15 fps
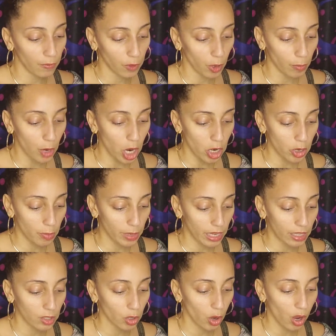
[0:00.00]
your partner
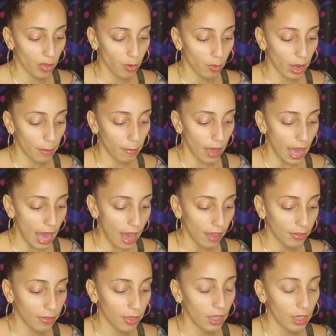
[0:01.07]
because you're on the right path.